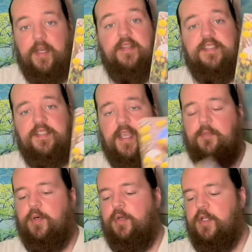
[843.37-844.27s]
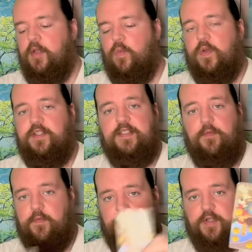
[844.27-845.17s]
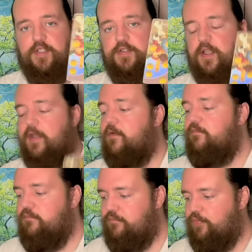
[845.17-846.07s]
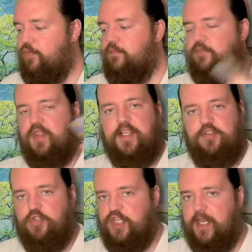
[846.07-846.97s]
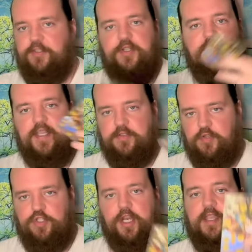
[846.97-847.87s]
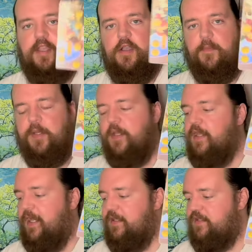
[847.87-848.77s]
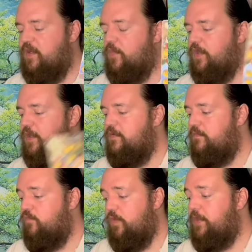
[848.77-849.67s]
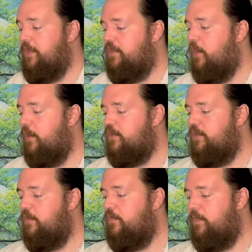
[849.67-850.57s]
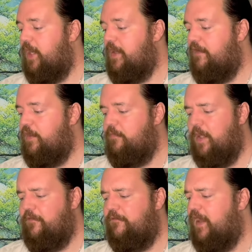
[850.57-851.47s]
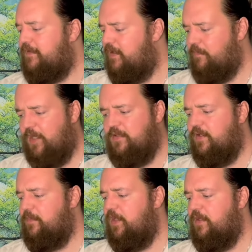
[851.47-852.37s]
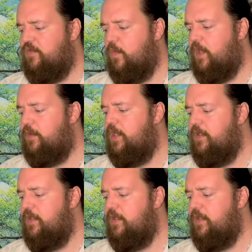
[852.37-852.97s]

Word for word: It's stable. When it's in reverse, it's like, boom, things are changing, things are shaking up, and someone could really talk to you about how they've been affected by something as well.